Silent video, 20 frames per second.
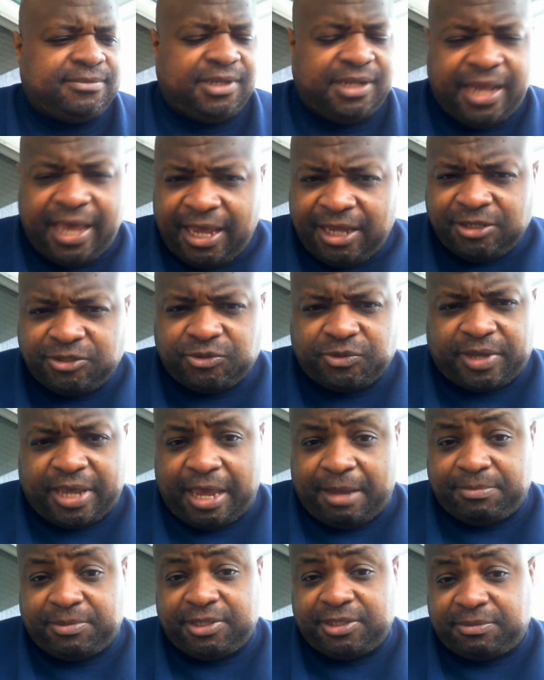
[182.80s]
angel
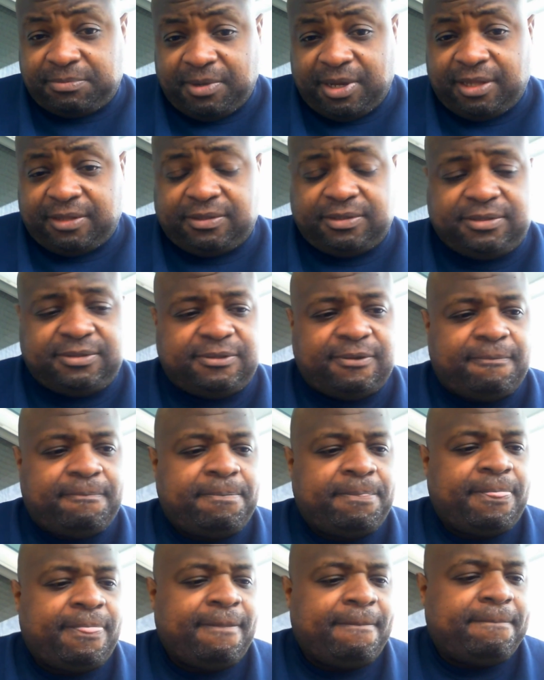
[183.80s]
came to his mother
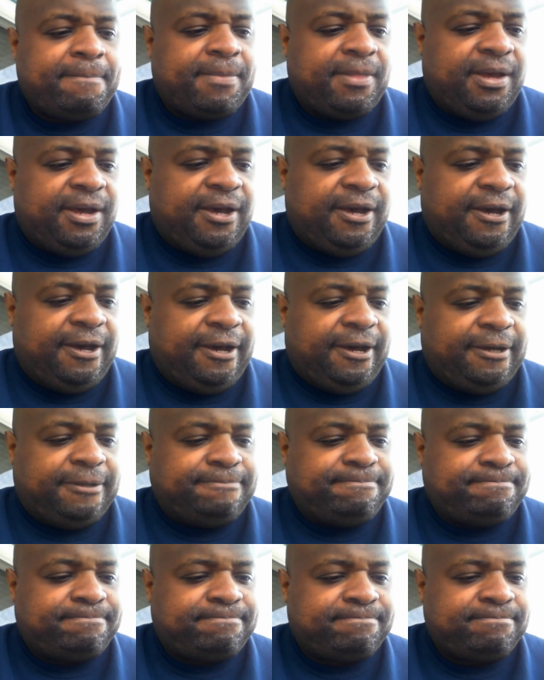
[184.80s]
and
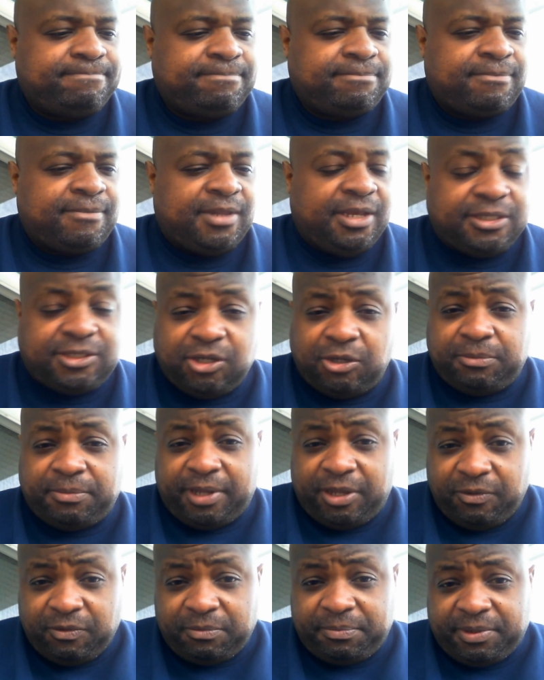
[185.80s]
told him
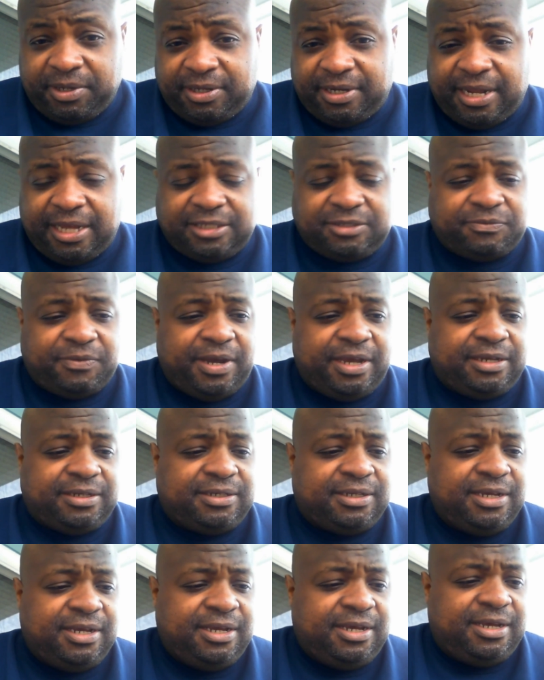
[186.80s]
that he would be a Nazarite.
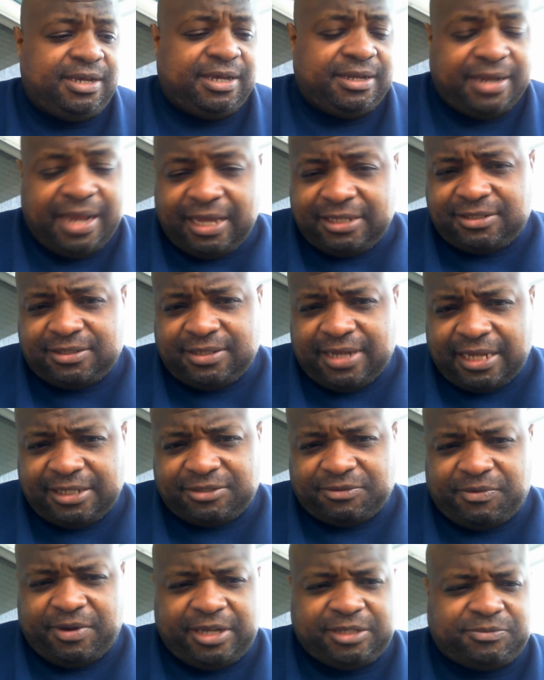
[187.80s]

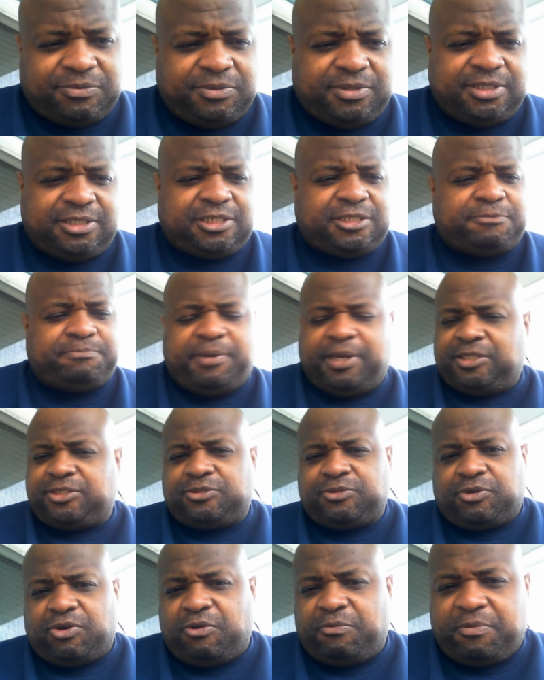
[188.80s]
Nazarites were this
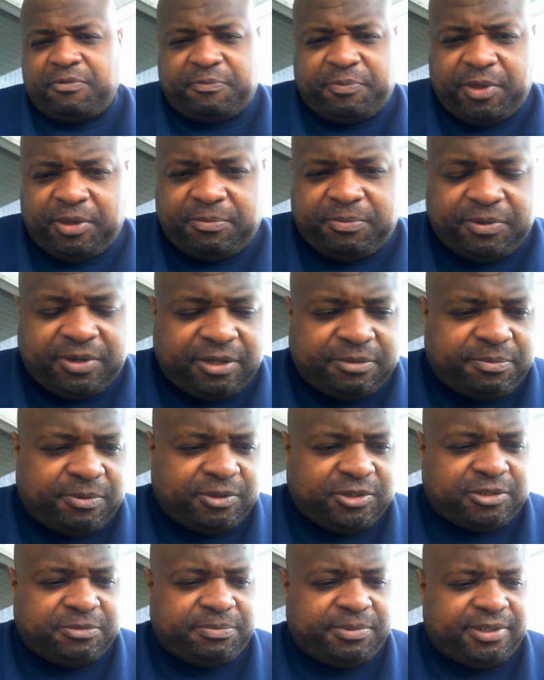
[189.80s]
special group of people that
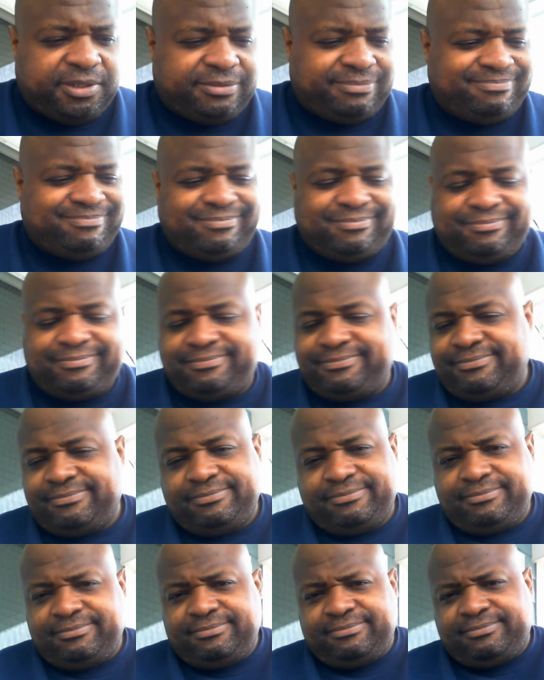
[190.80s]
supposed to have been
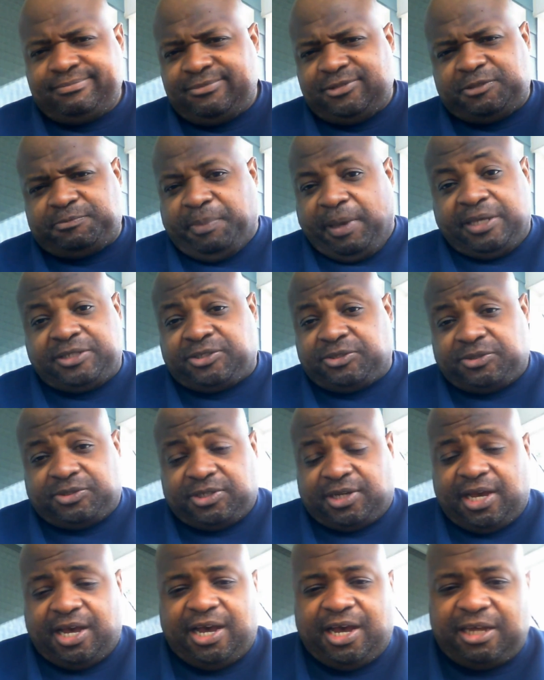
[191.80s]
special to
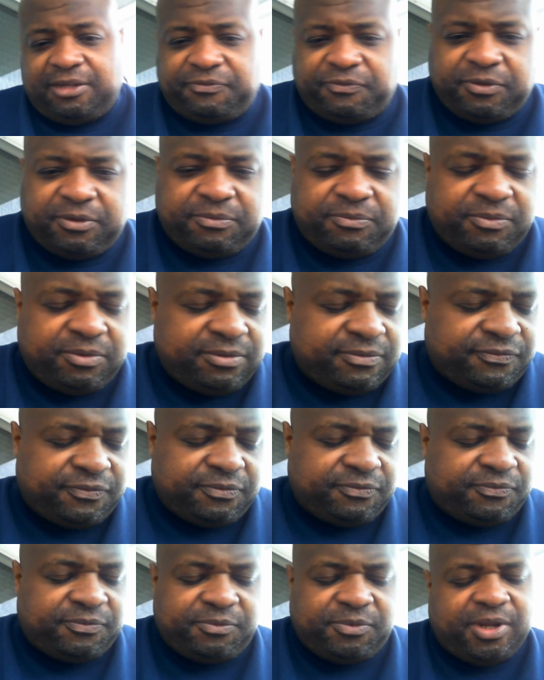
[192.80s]
God for
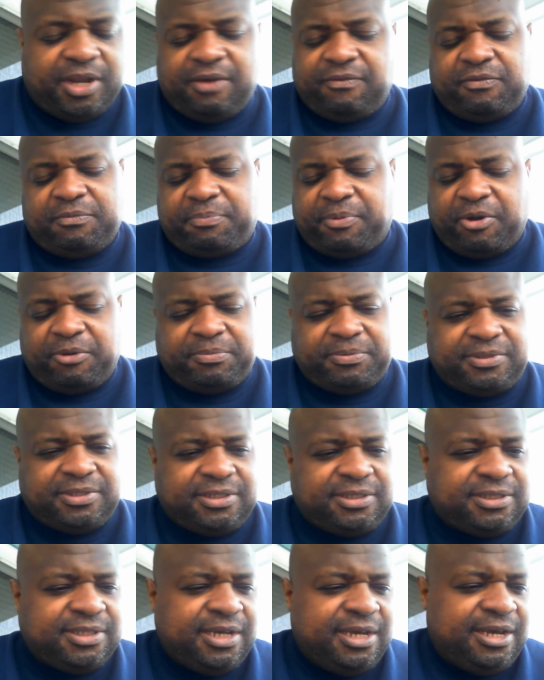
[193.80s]
whatever
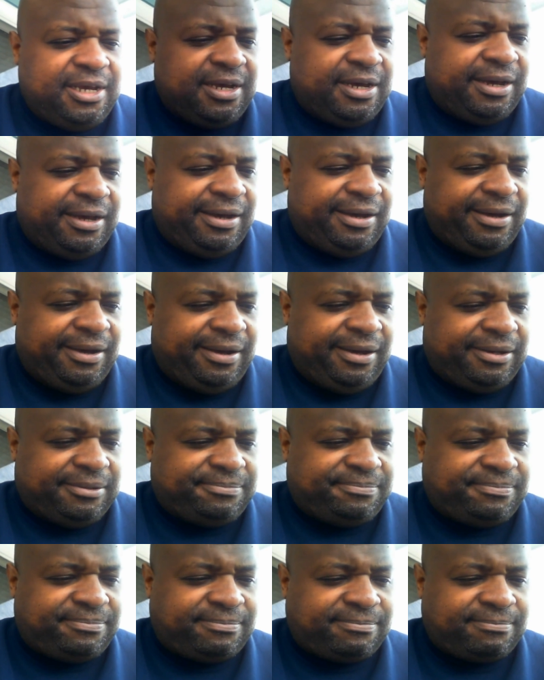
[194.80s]
purposes. And